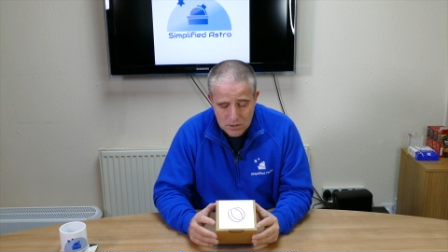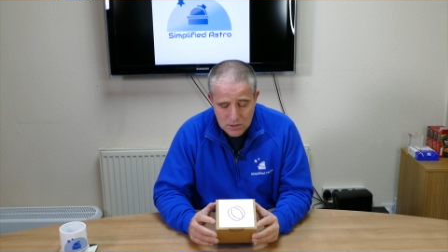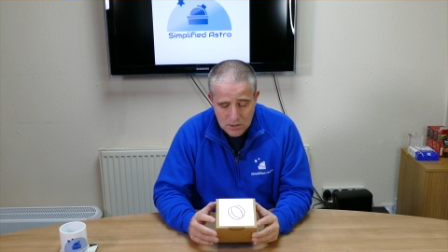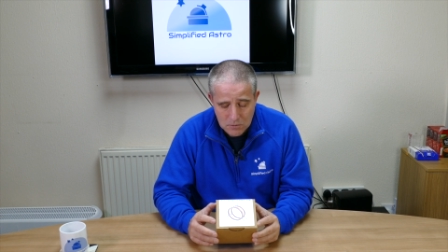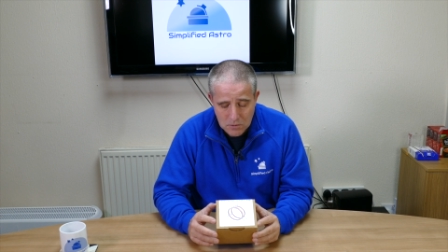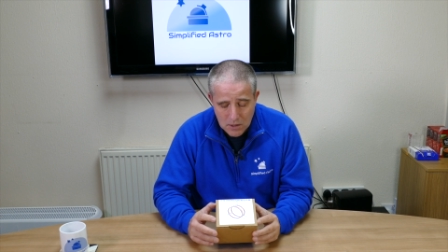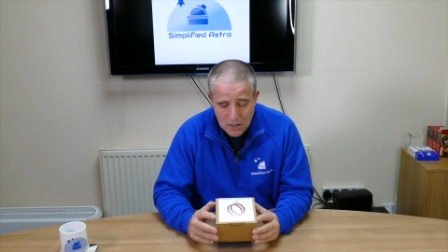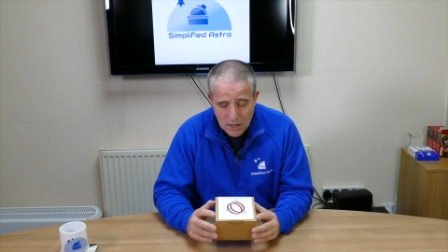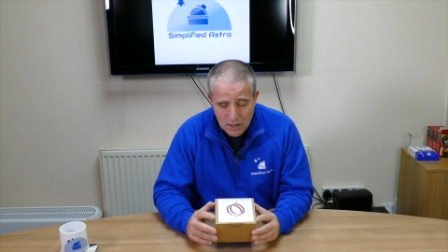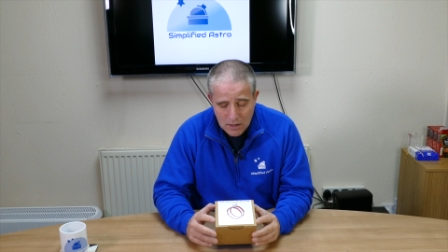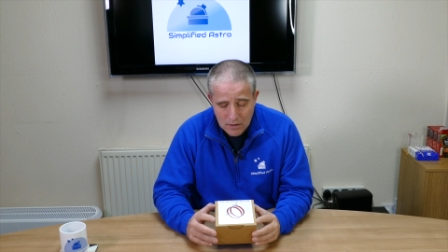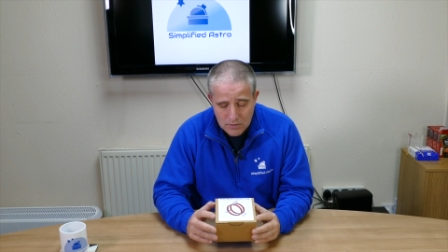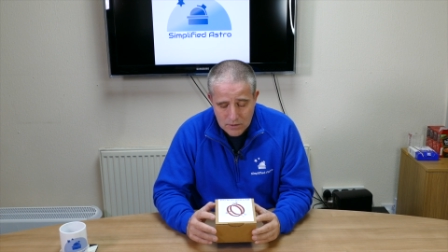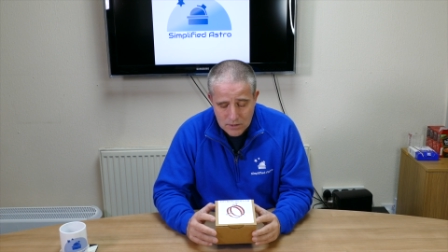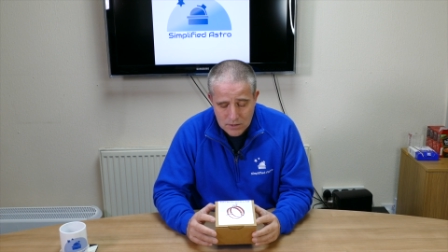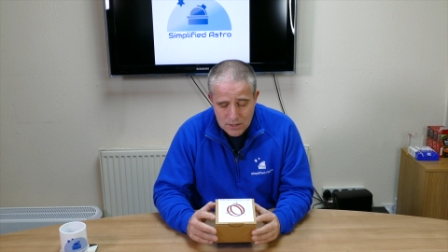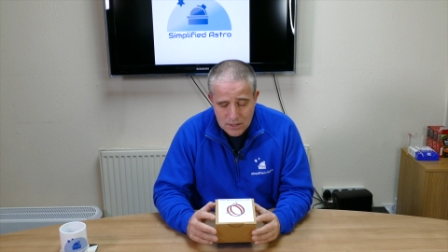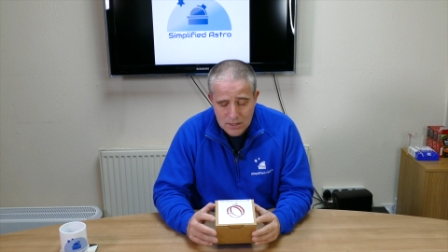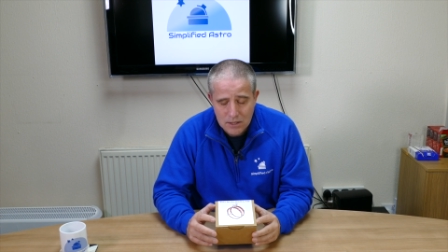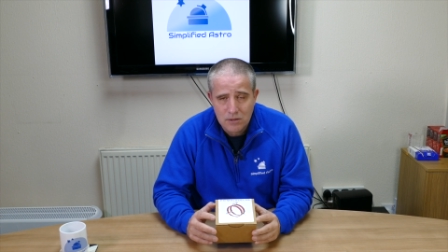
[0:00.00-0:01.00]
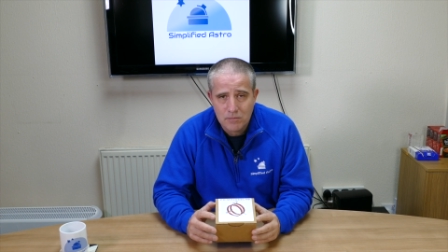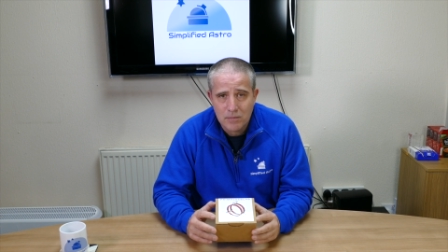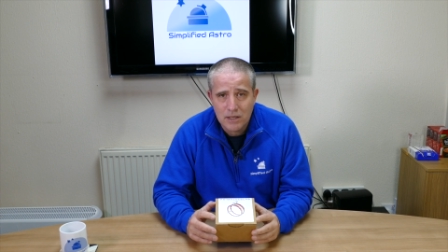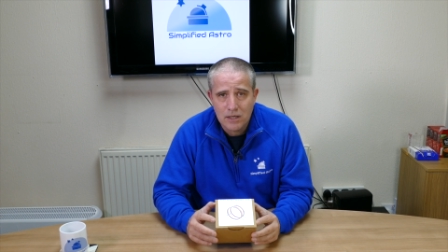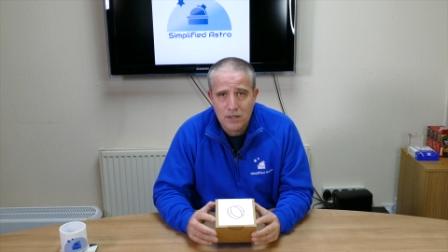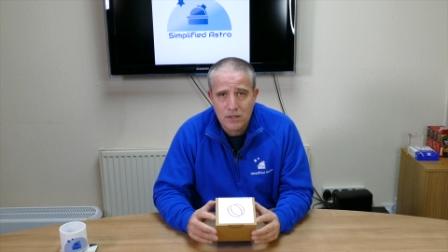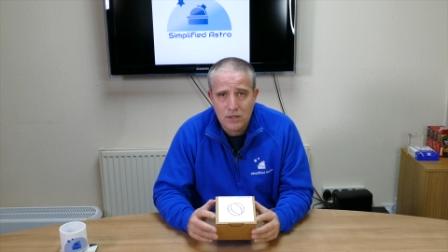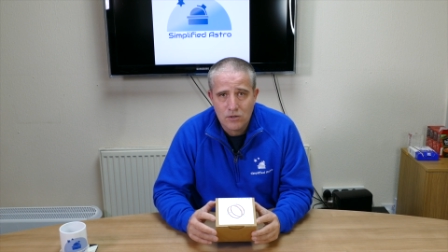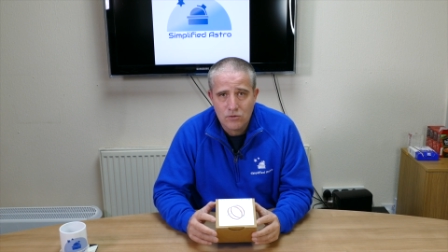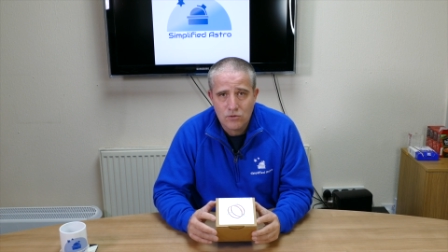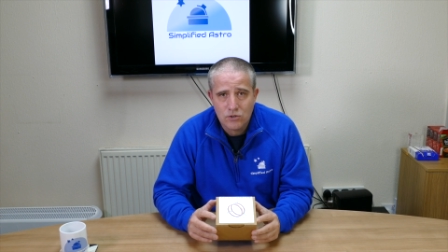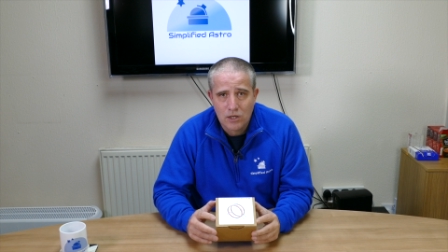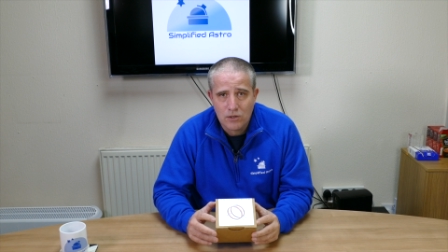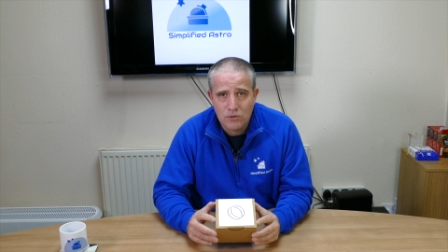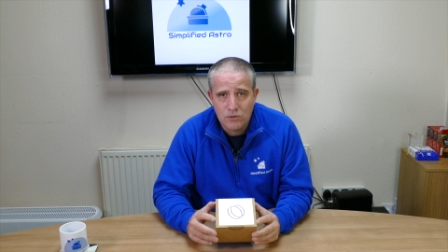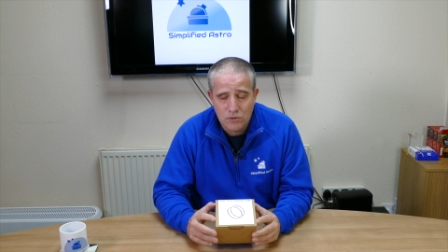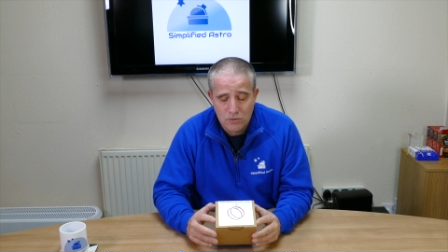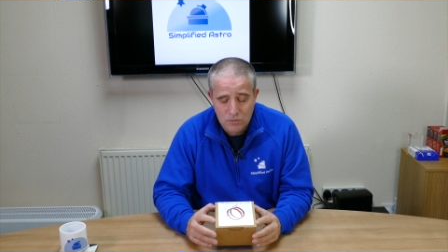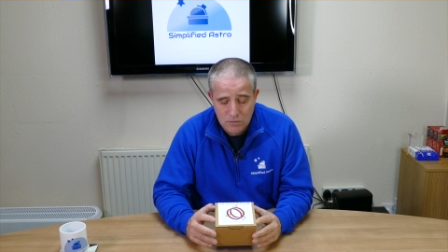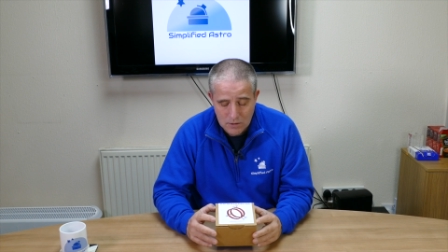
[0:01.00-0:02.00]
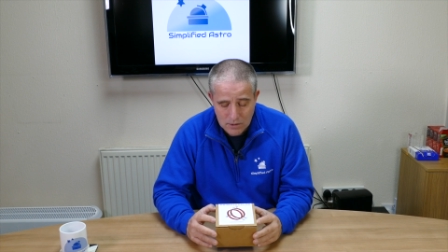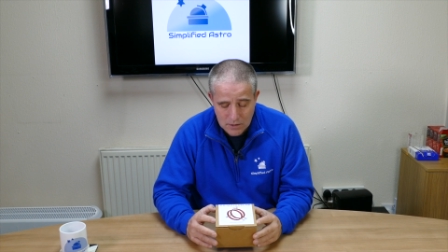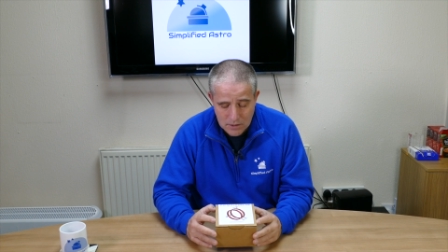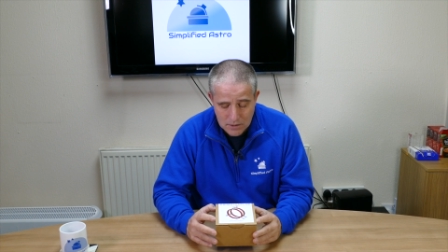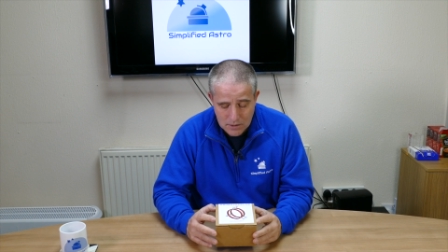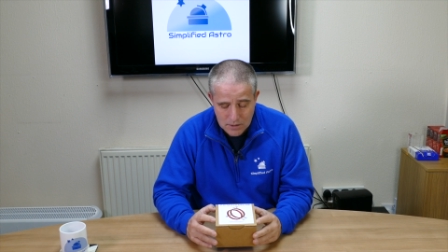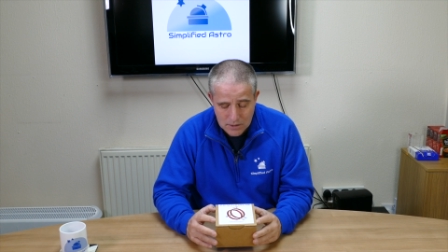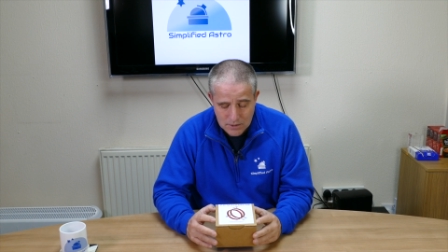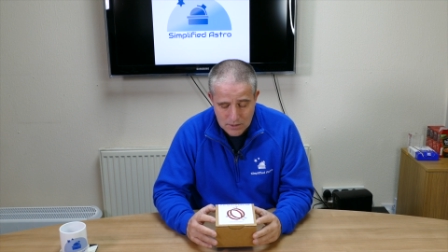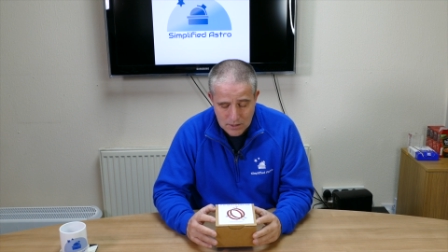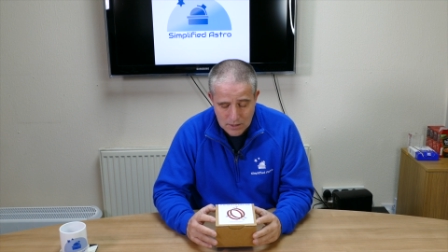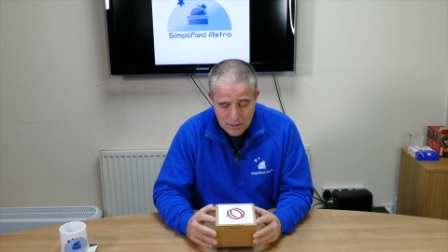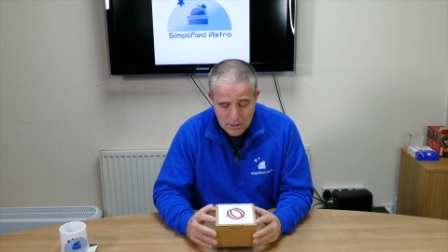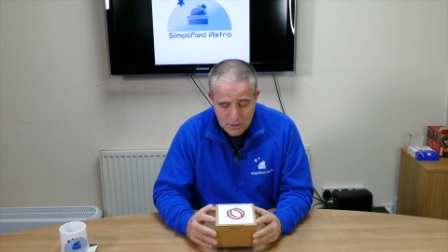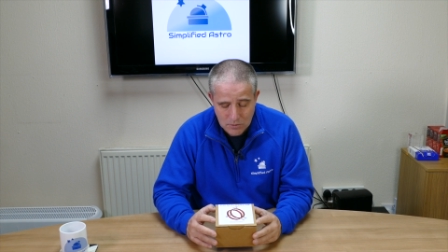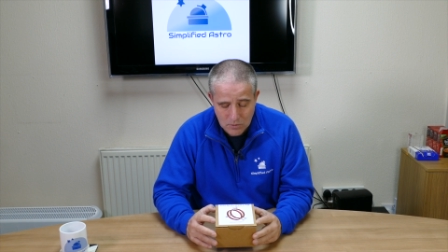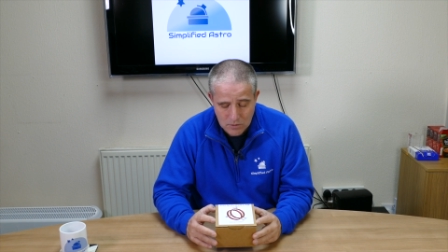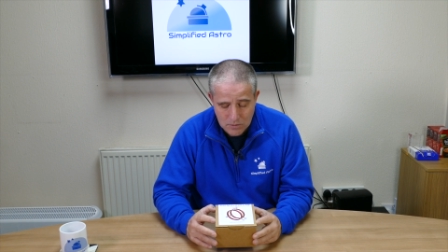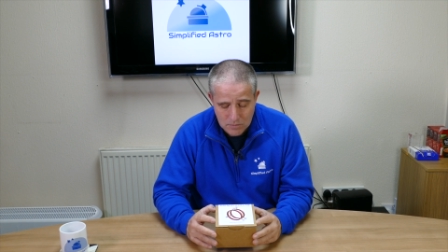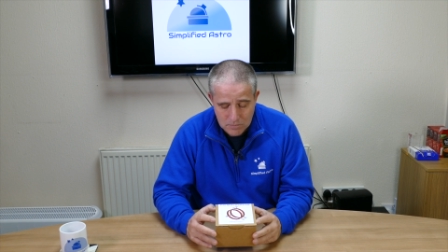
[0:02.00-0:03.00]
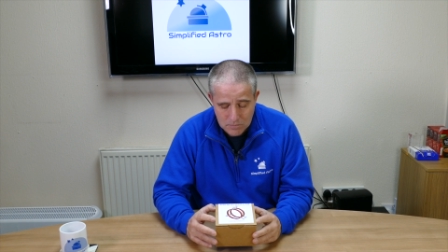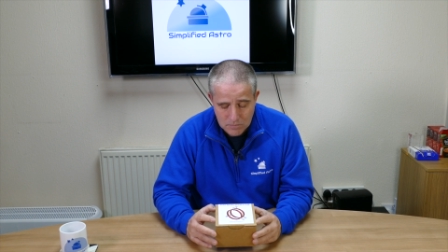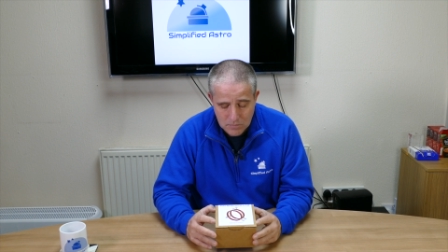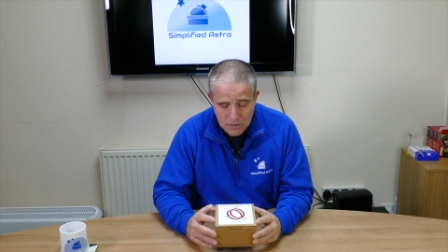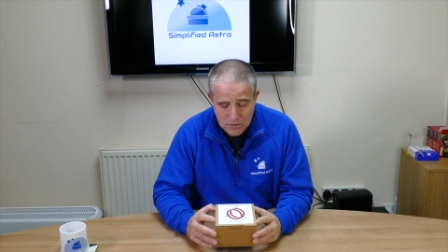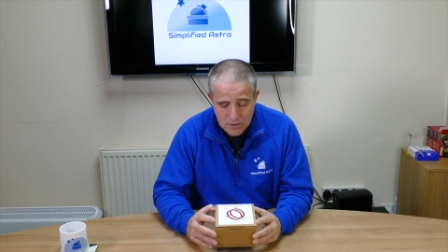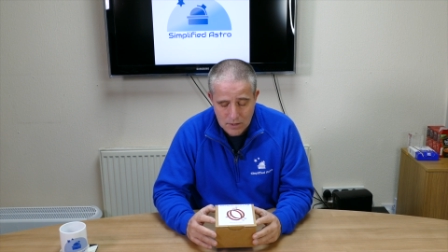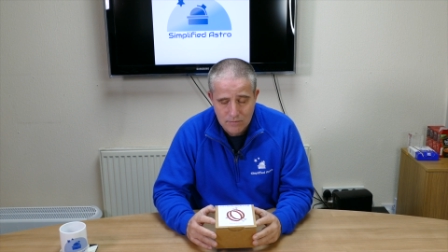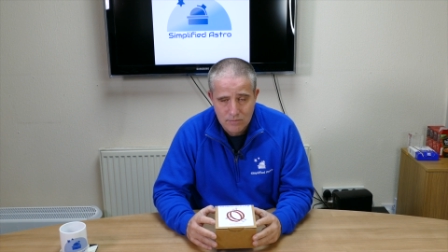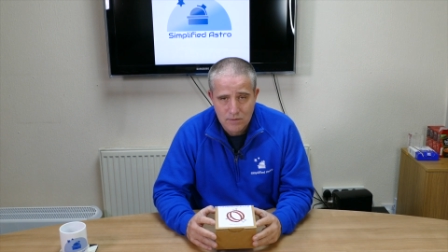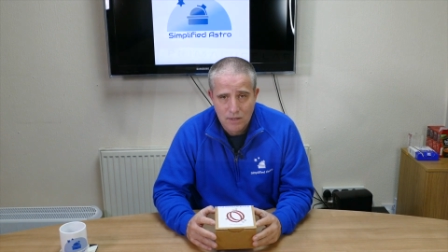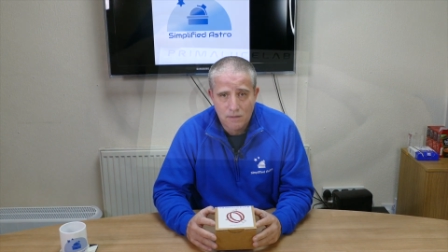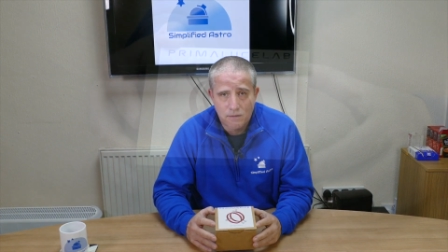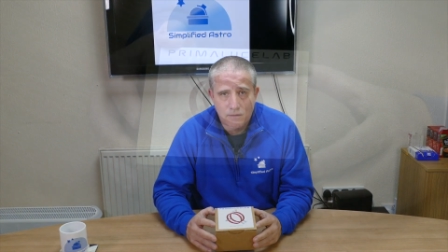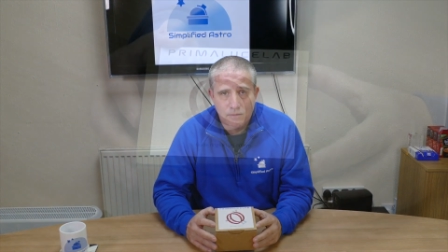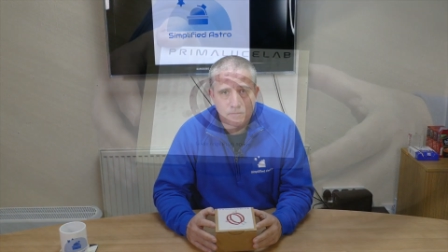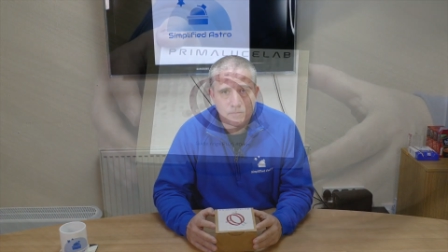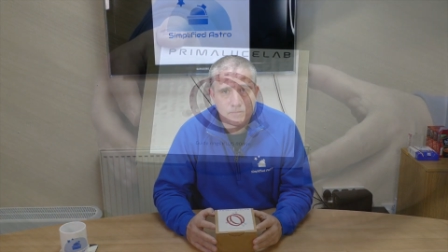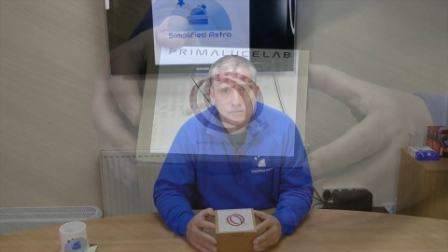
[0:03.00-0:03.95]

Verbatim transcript: So I'm going to take them out and I'll show you uh, exactly what mod they've done.